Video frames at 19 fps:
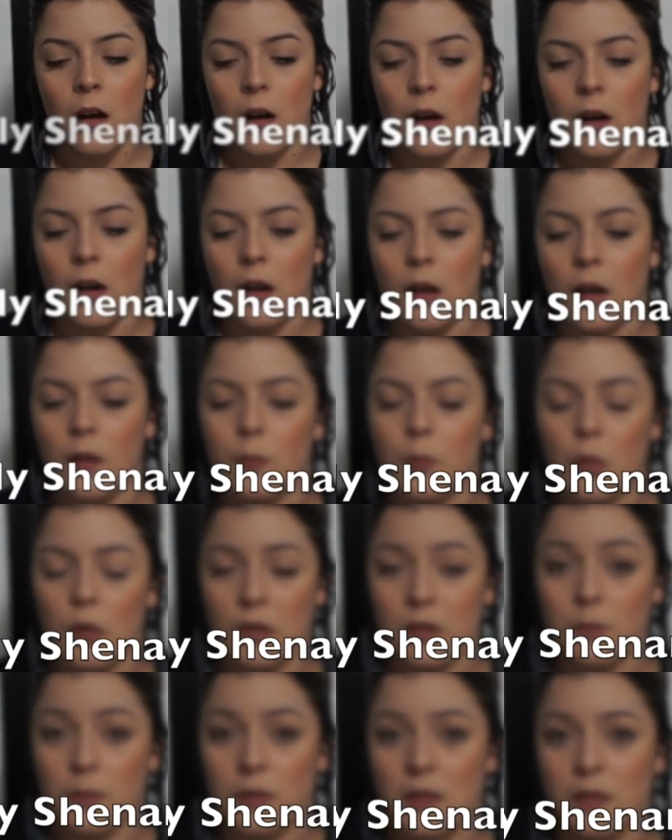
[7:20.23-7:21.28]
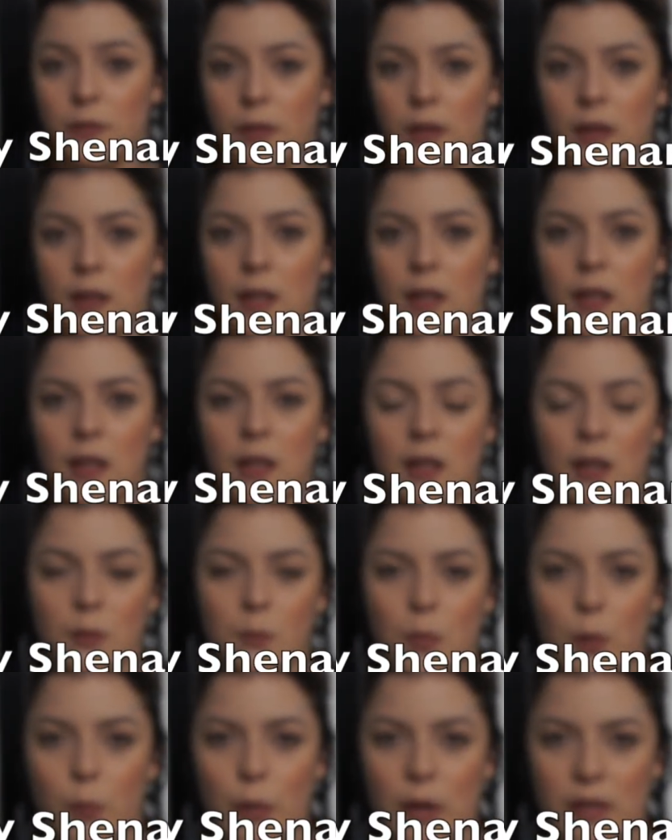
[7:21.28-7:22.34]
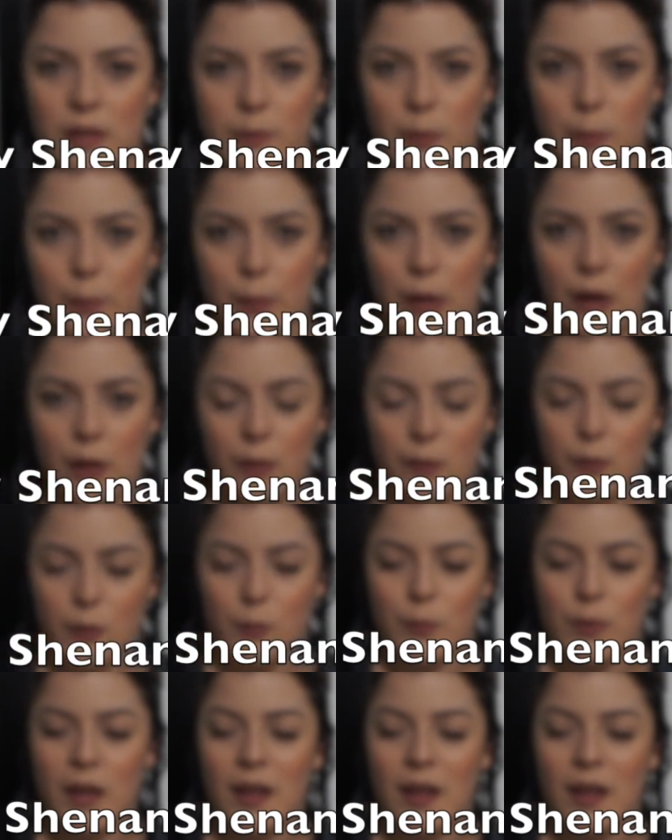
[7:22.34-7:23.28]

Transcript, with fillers: Uh, more specifically, in my basement bathroom.